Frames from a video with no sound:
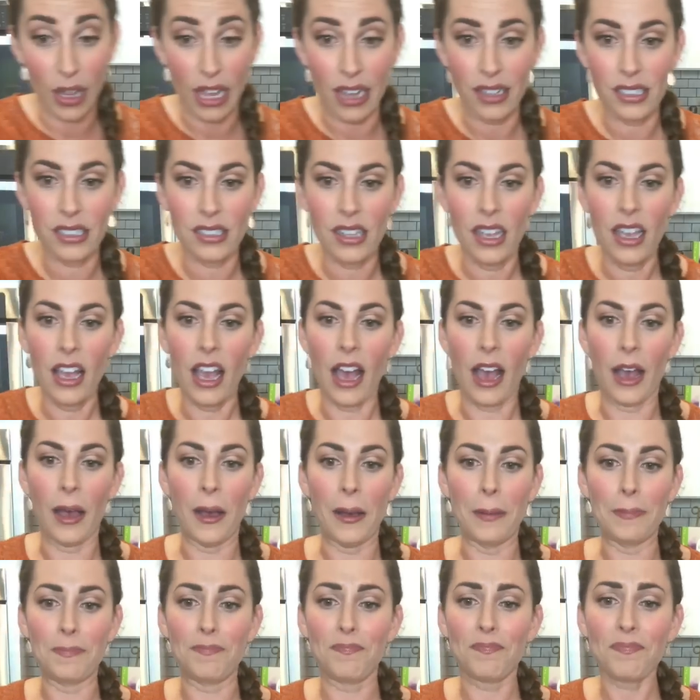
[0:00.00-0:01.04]
place.
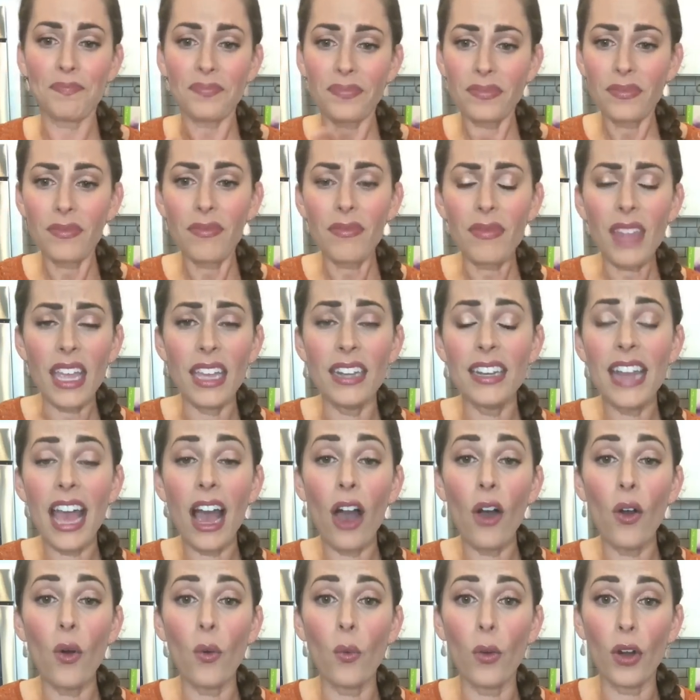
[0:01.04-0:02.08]
Um, and
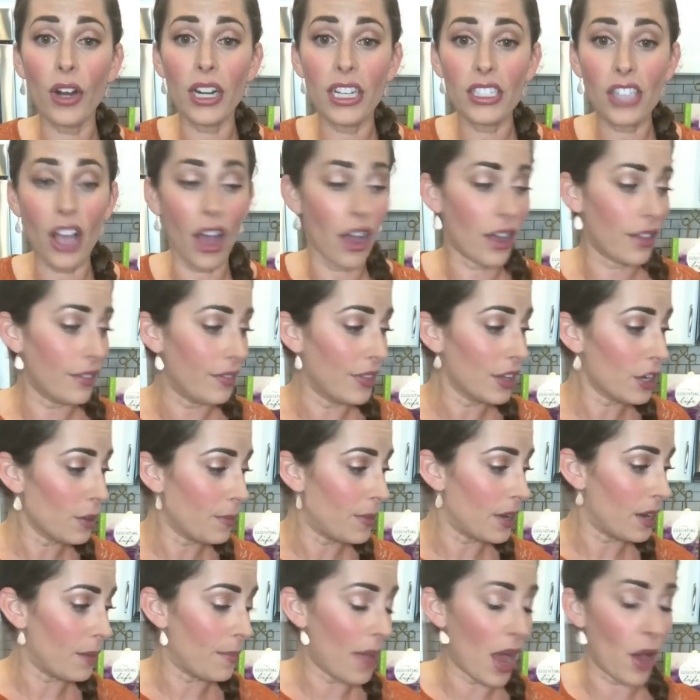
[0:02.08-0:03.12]
now we're going to talk a little
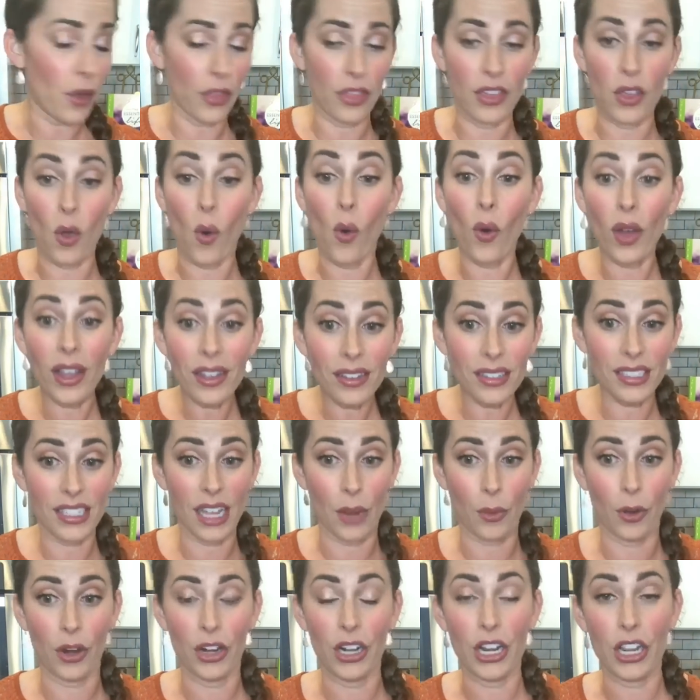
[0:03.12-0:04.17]
bit about the oils
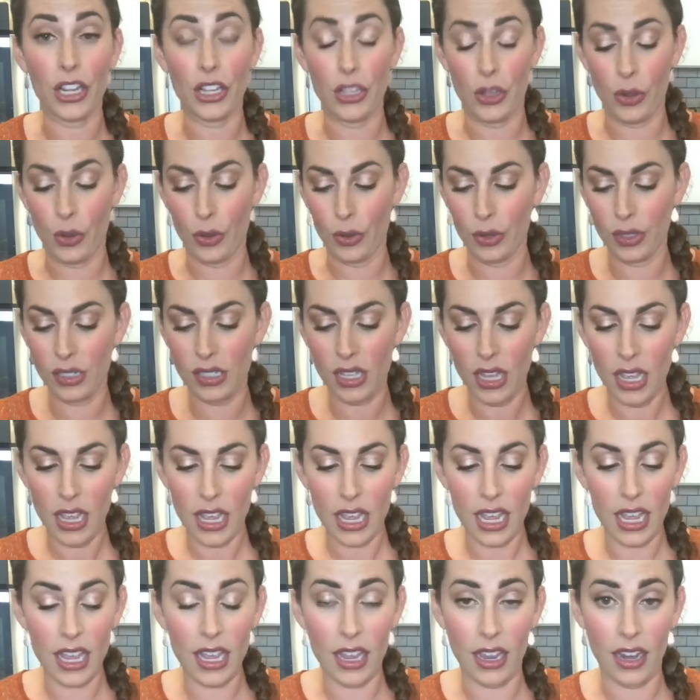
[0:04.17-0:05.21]
that we're going to use
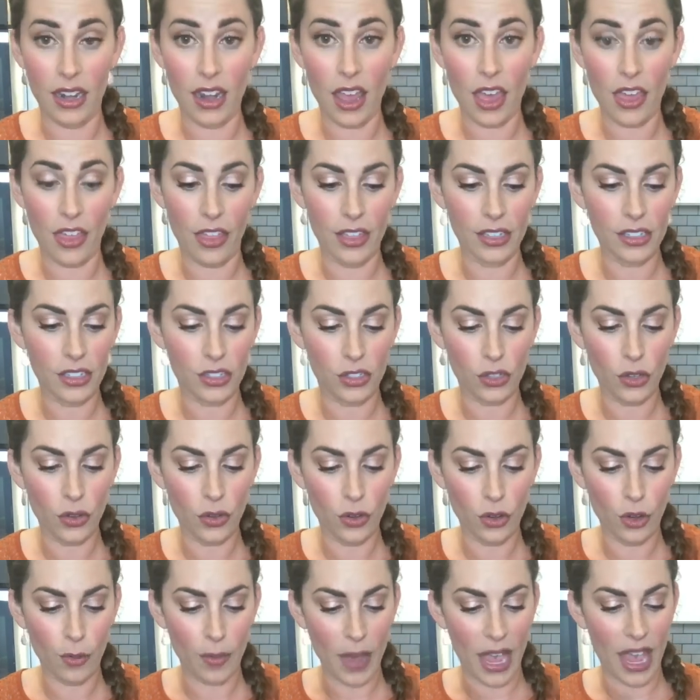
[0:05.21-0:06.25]
in this
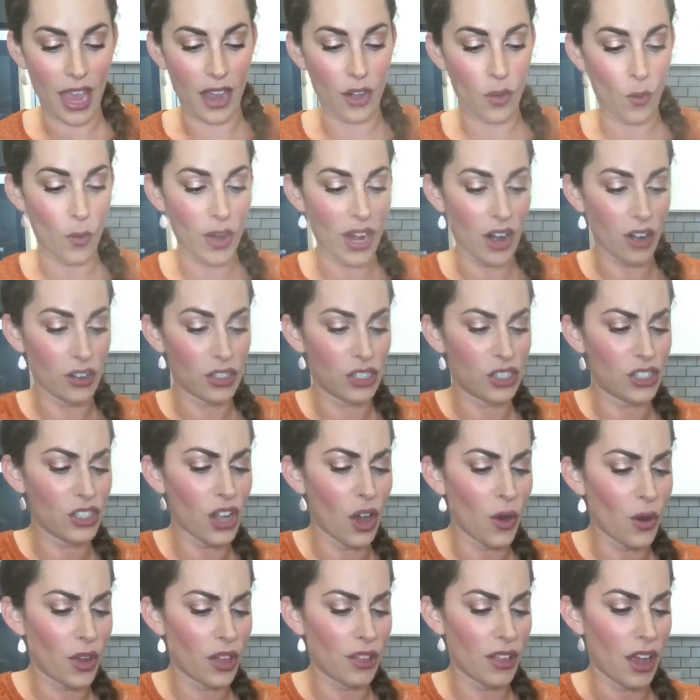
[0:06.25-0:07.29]
soup. And we are
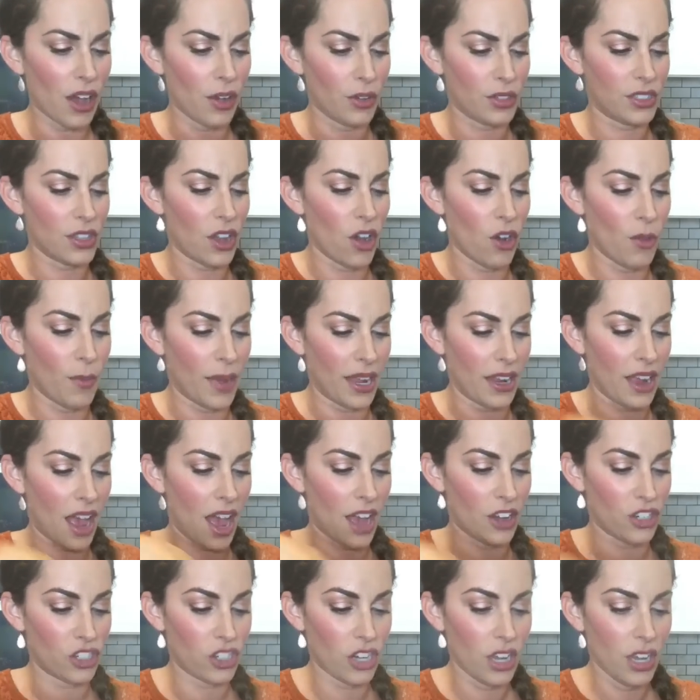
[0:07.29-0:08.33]
so close. Oh my
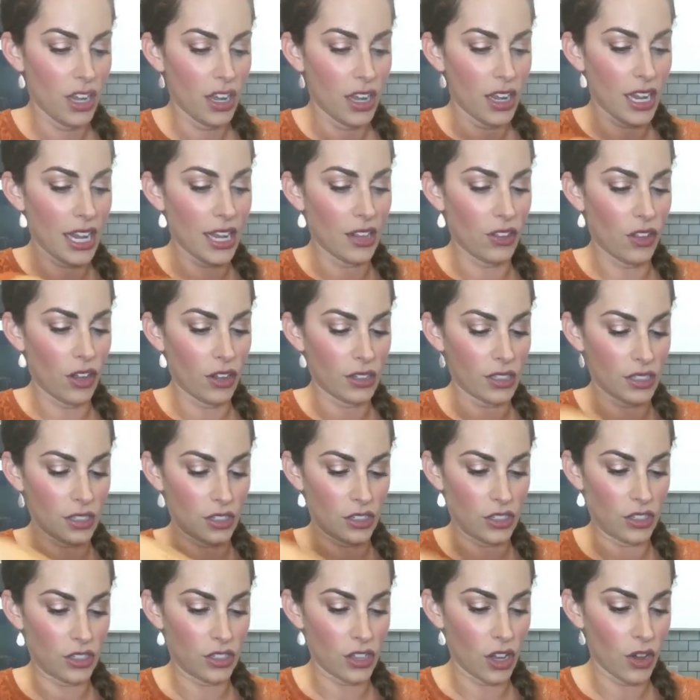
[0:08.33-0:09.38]
gosh, it looks
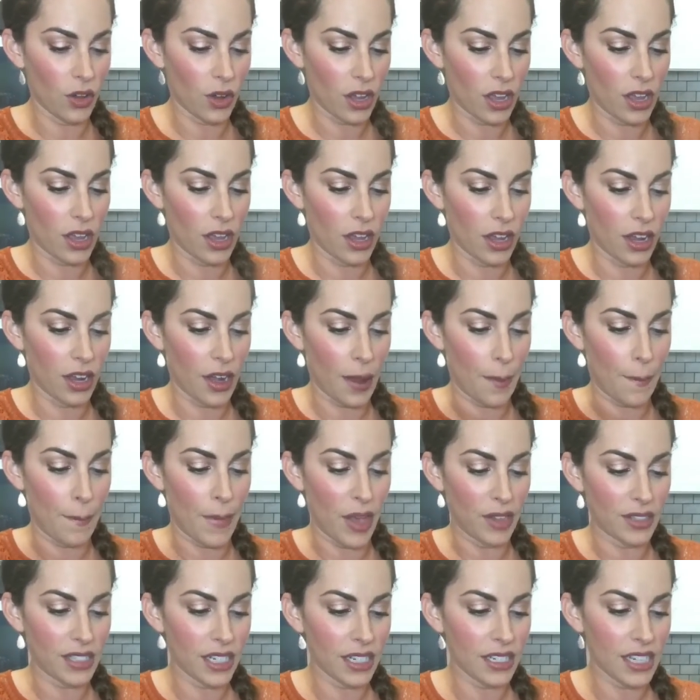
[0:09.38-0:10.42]
so good.
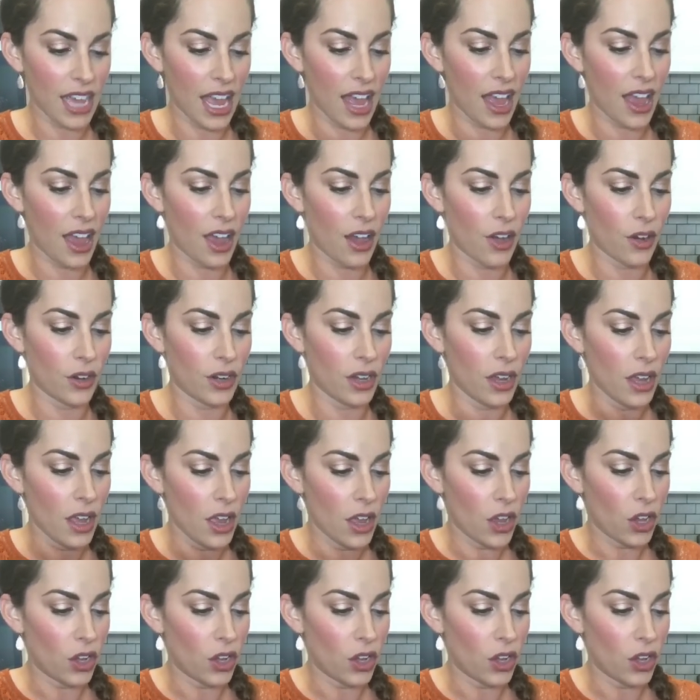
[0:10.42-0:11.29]
Melting down,